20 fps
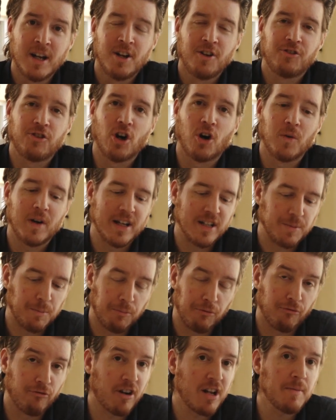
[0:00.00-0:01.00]
So it's
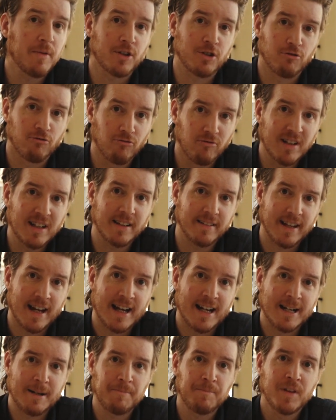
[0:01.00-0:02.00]
pretty much real
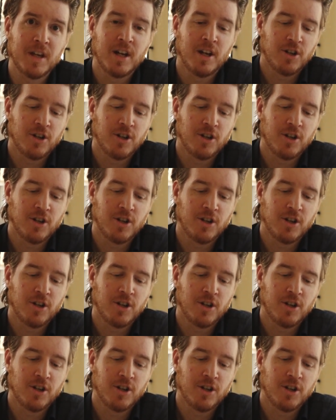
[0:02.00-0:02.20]
time.